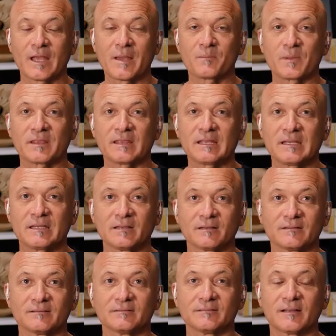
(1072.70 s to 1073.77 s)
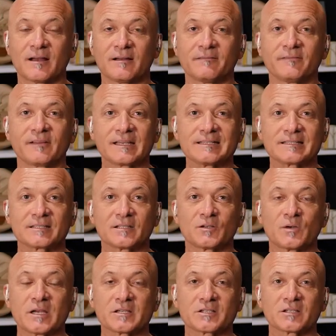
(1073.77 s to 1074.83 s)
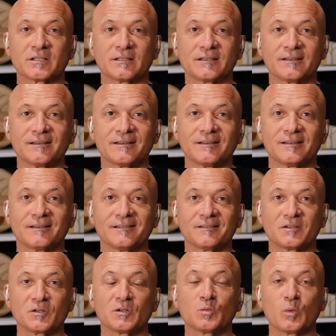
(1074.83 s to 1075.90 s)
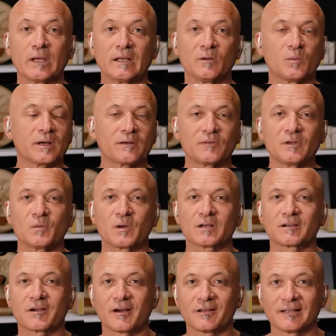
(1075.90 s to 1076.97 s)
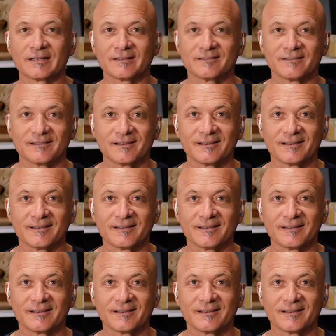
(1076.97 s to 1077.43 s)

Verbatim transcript: empathy, love, consideration, goodwill, whatever you want to call it,